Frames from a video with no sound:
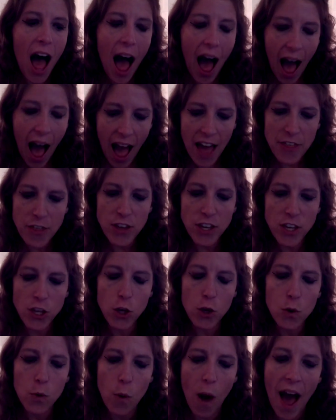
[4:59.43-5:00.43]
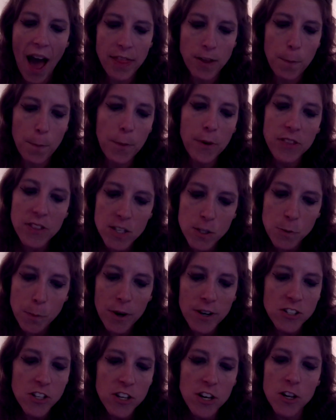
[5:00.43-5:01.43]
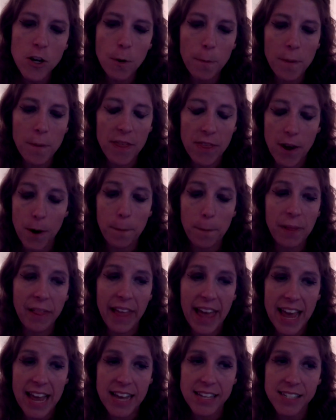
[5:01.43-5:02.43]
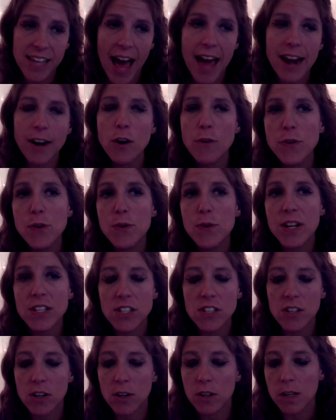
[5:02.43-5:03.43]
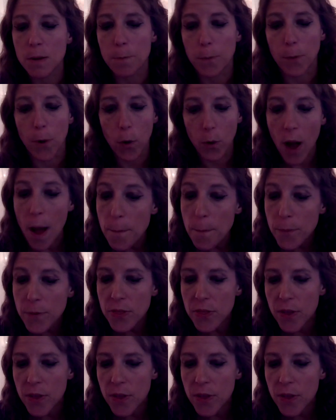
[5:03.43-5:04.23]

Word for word: I think you either put this person in their place. I don't know if you necessarily broke up with